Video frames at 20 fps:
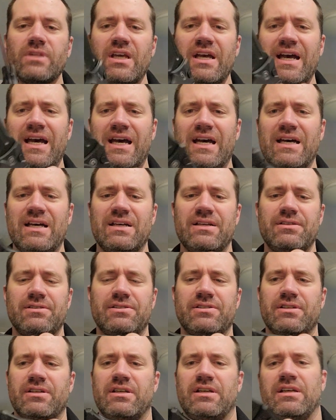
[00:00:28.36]

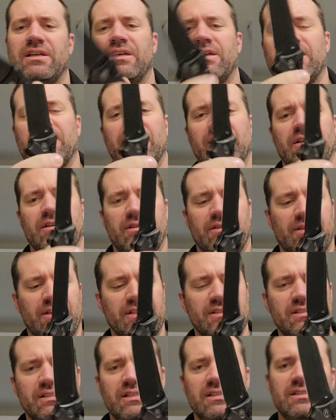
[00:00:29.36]
and
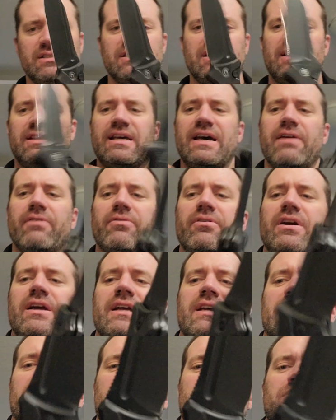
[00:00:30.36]
this is in that
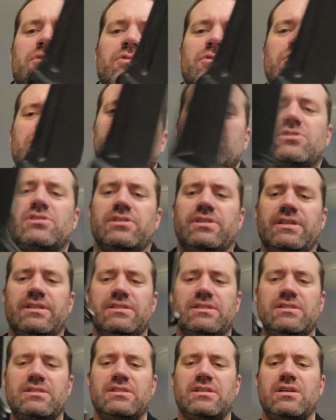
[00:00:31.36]
range.
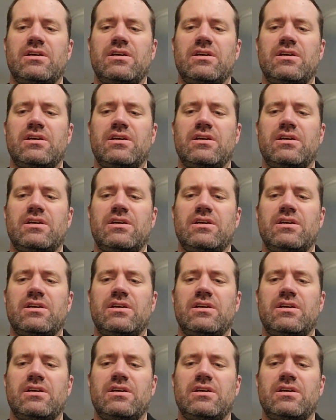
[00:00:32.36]
Let's see